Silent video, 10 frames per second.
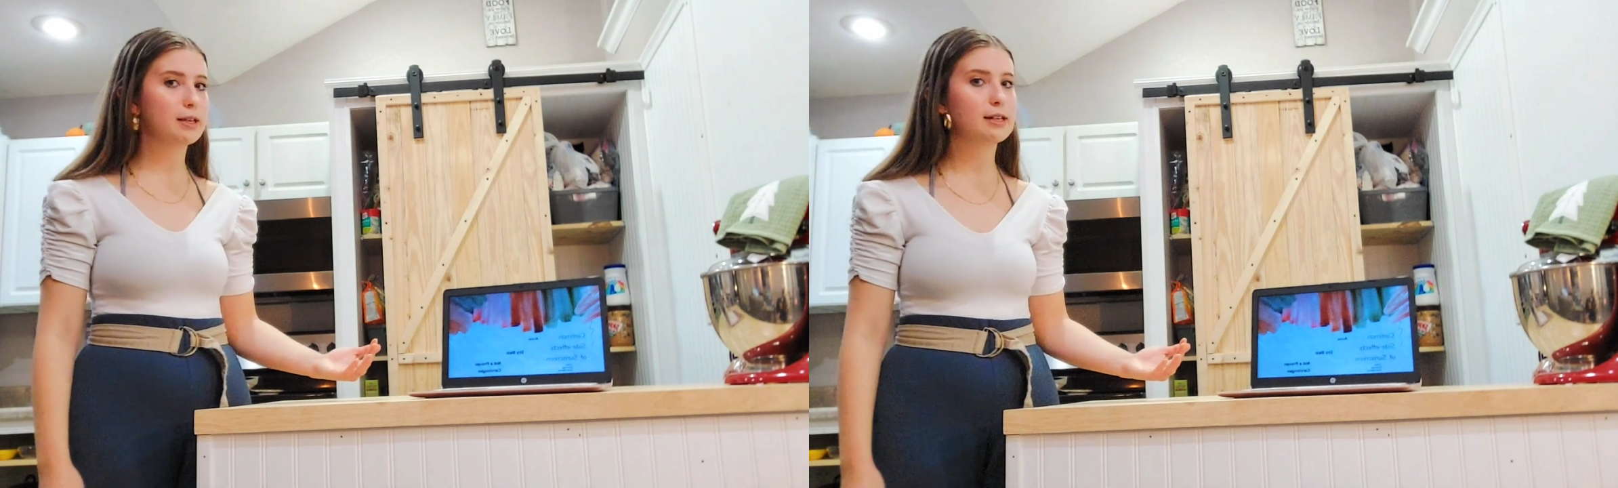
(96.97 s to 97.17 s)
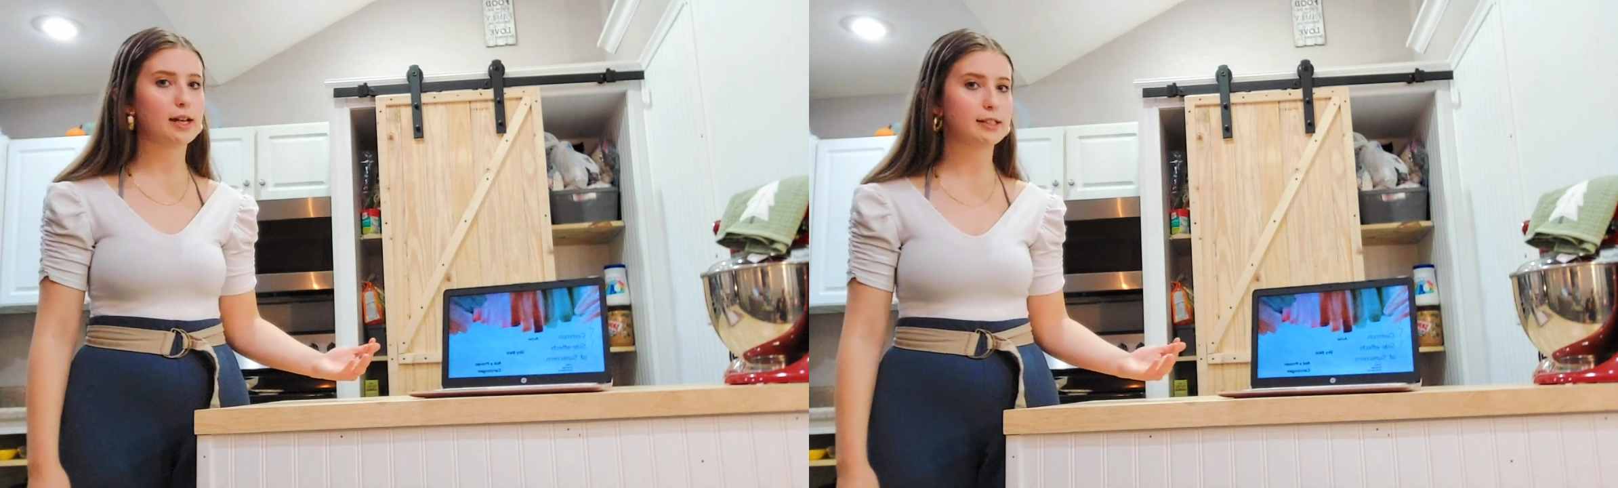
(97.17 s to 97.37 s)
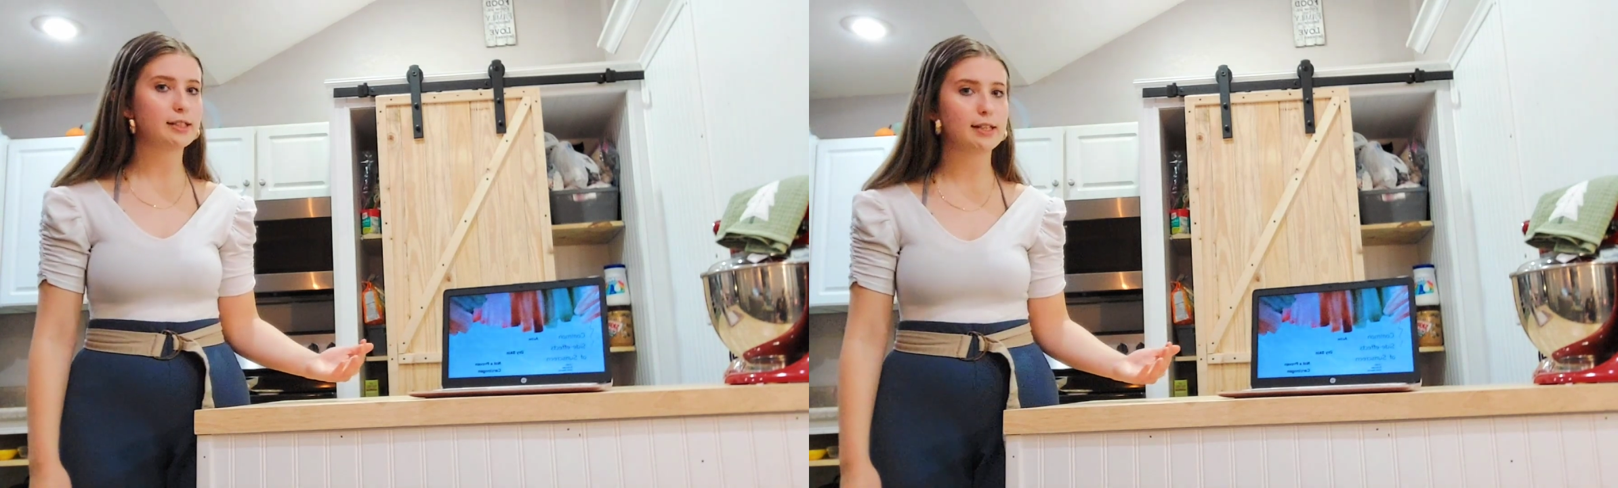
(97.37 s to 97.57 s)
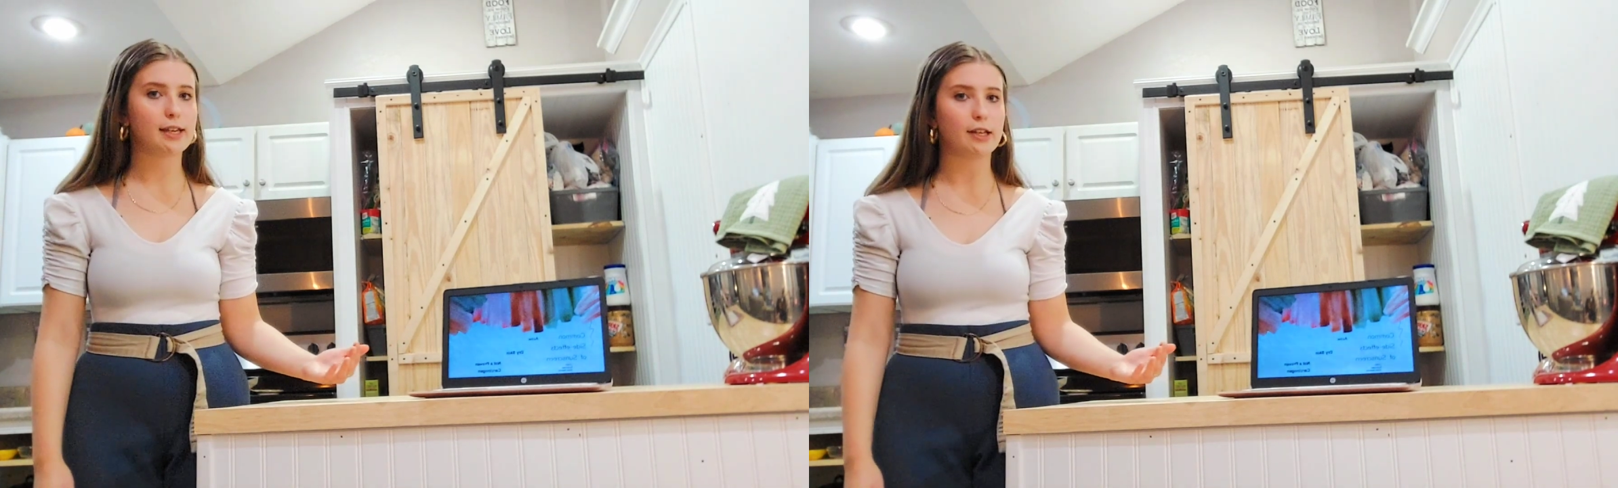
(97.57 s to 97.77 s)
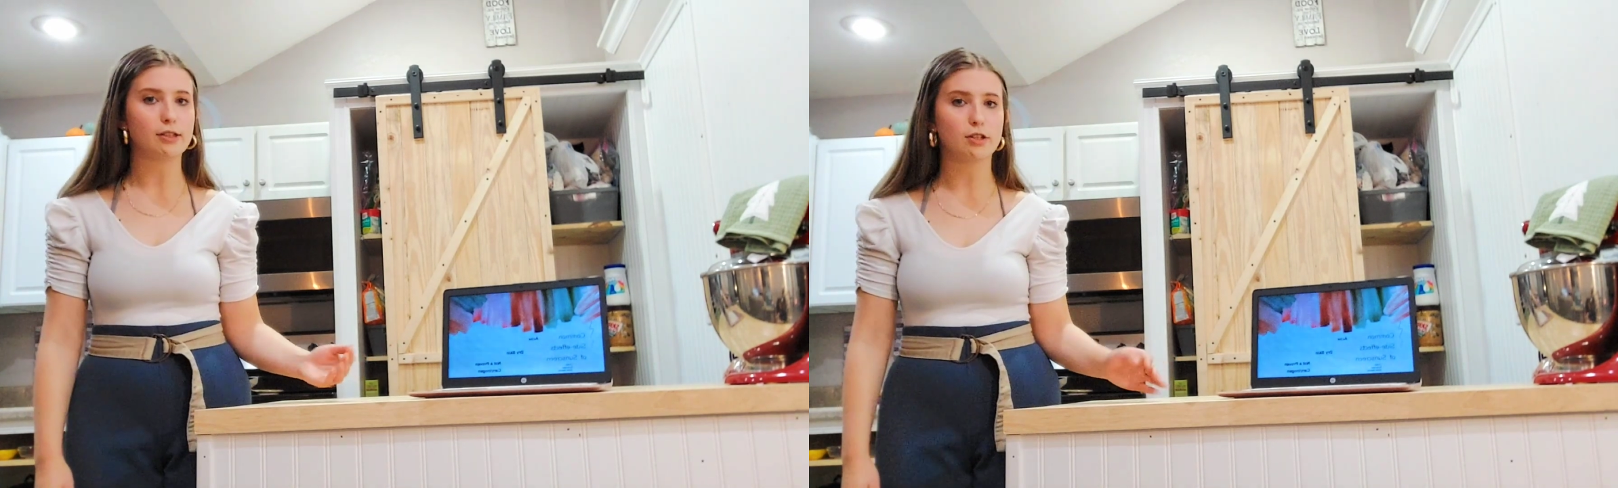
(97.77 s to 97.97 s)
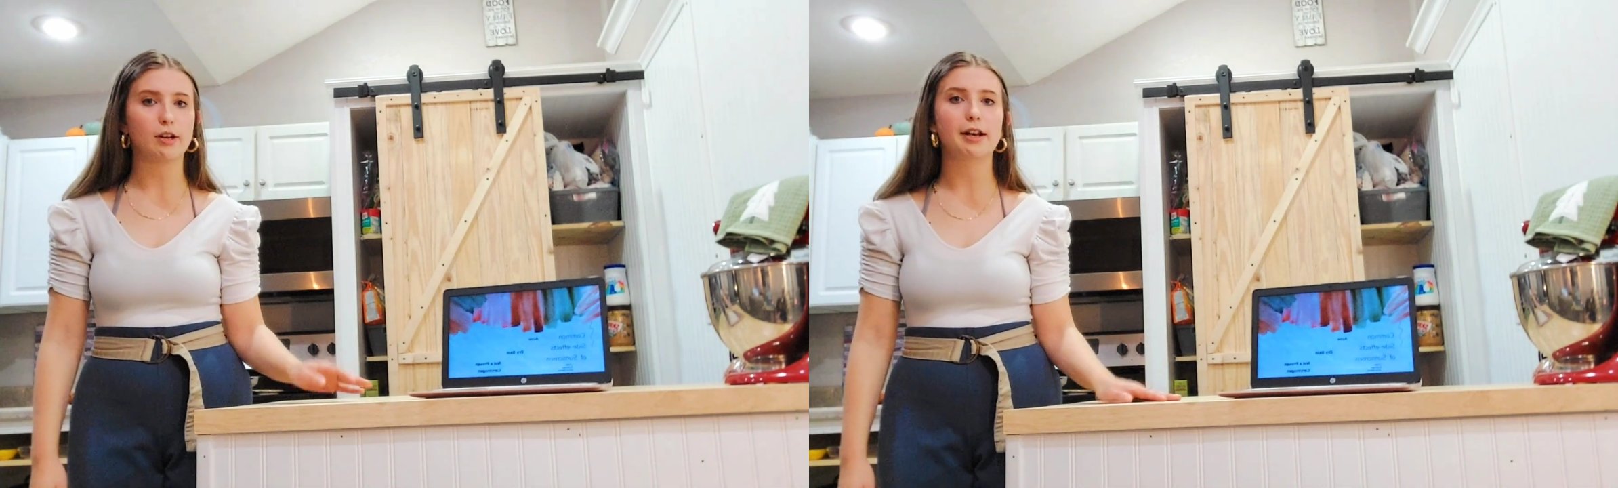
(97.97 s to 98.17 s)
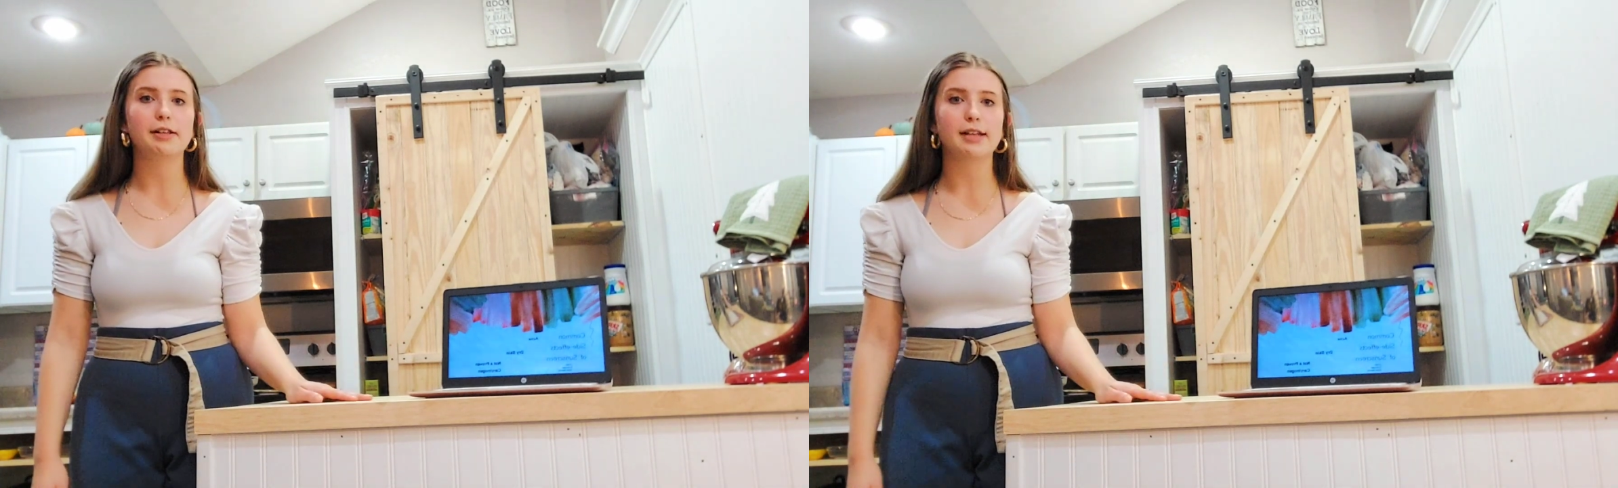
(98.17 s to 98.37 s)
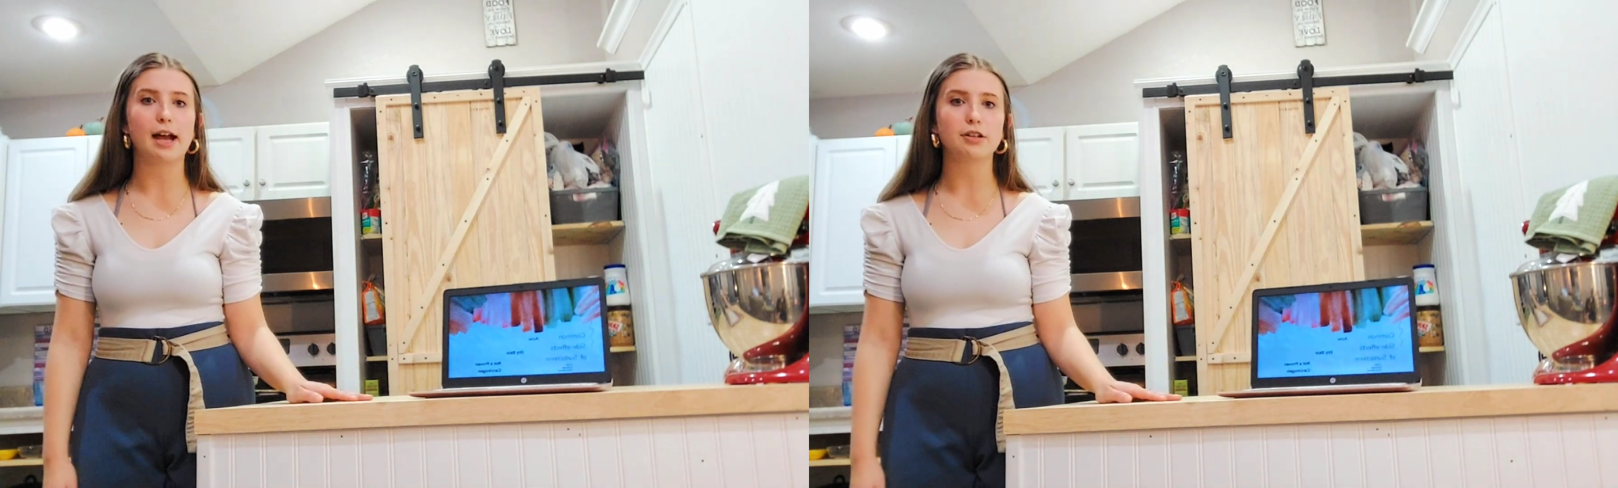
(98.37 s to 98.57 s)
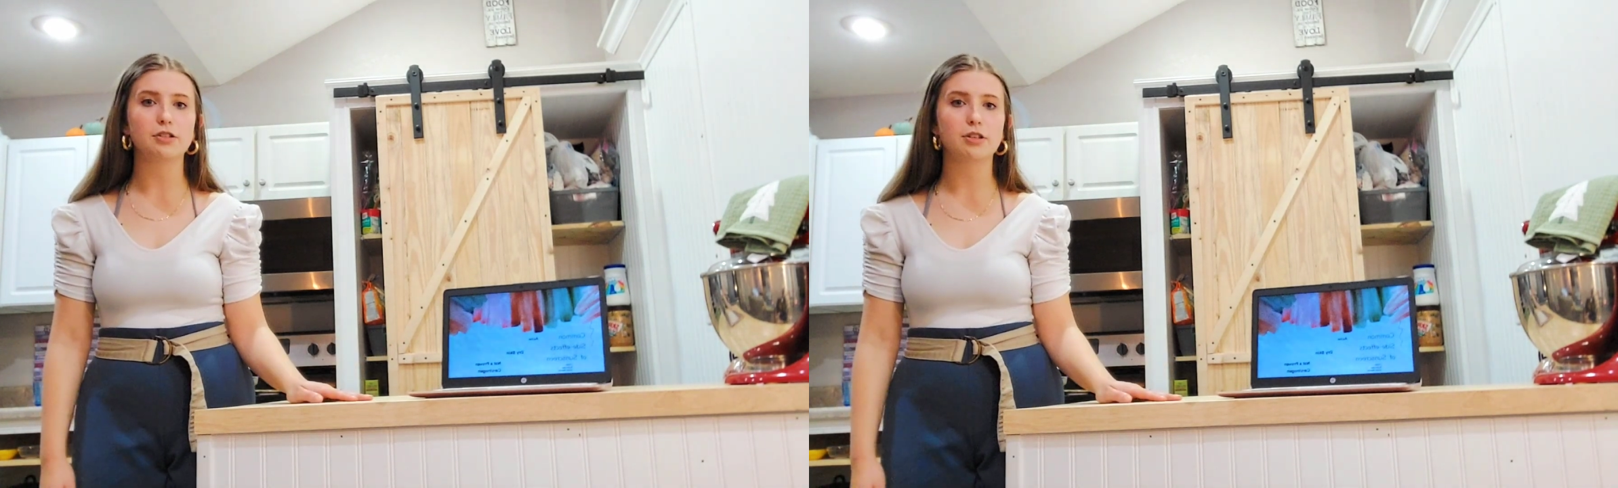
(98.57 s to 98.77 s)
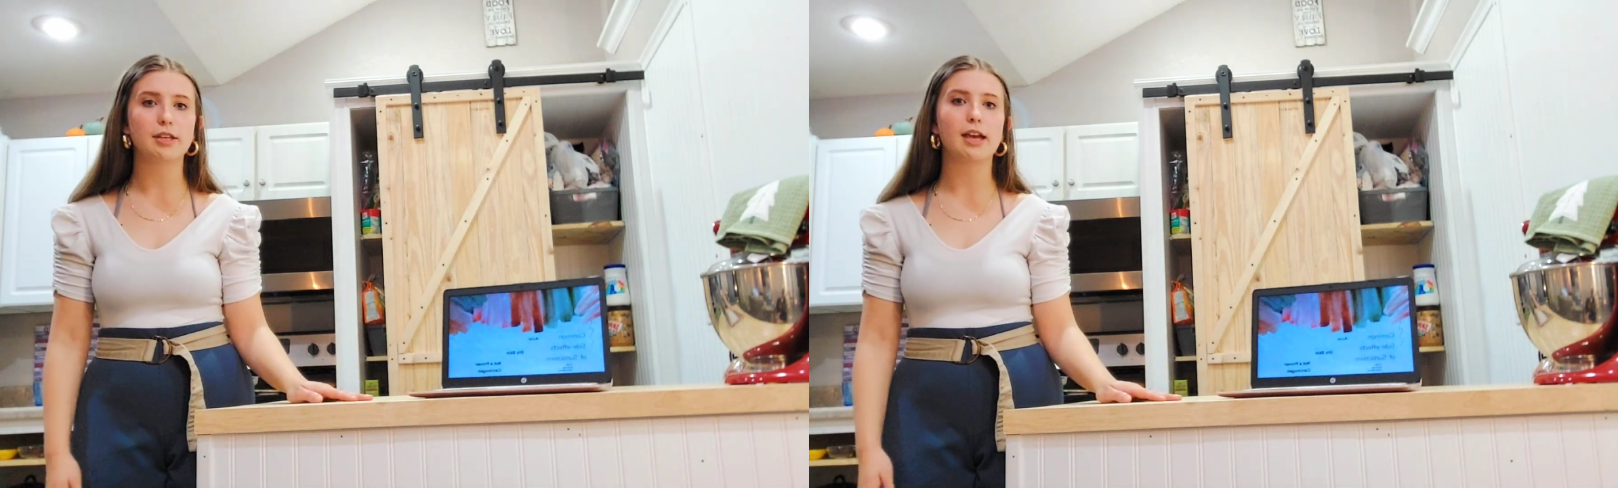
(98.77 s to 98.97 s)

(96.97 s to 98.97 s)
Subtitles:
connected to cancer and is actually